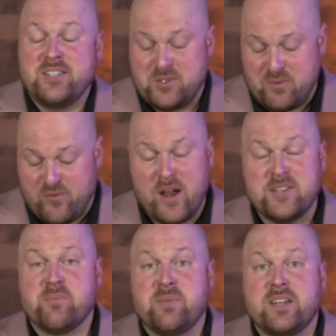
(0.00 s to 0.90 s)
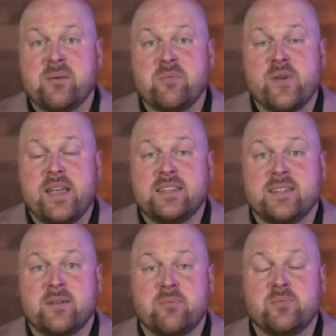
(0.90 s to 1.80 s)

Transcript: just before I jump into number 8,